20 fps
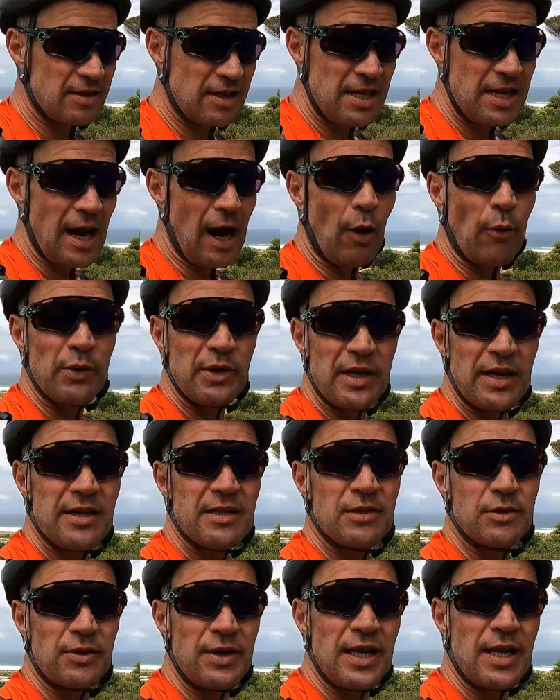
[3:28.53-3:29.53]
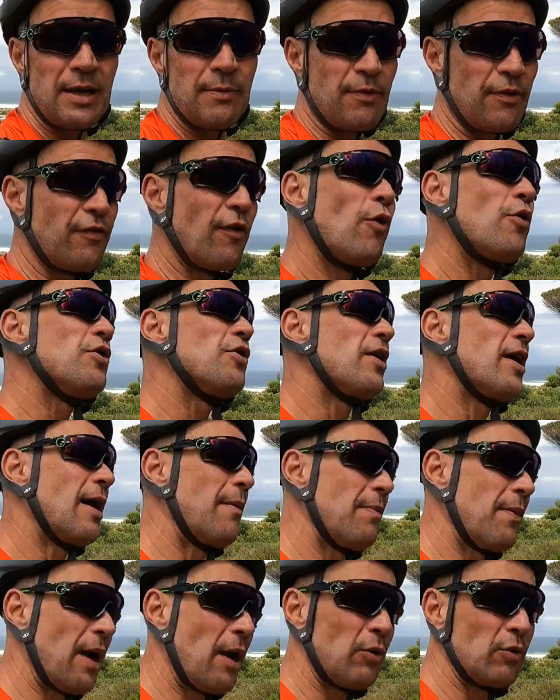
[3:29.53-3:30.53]
see how it is really before you
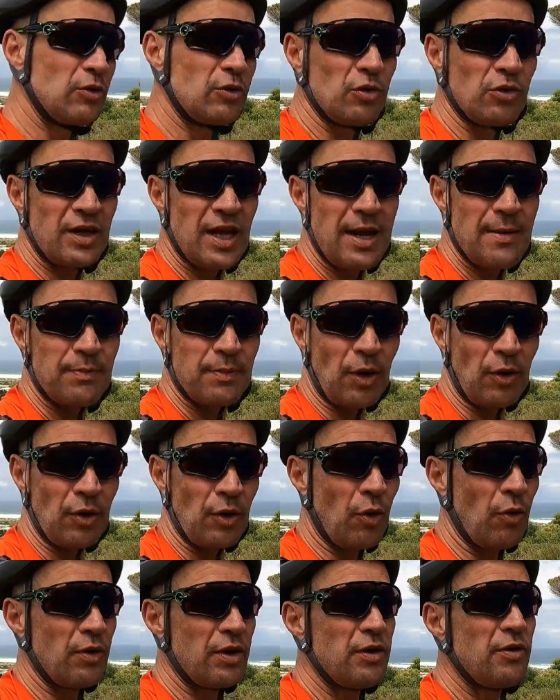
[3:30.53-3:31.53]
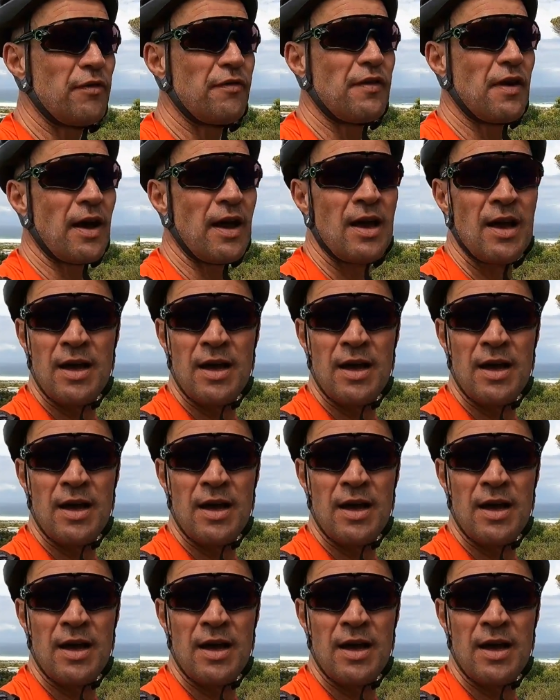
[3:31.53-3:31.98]
come down to Cape Town, or if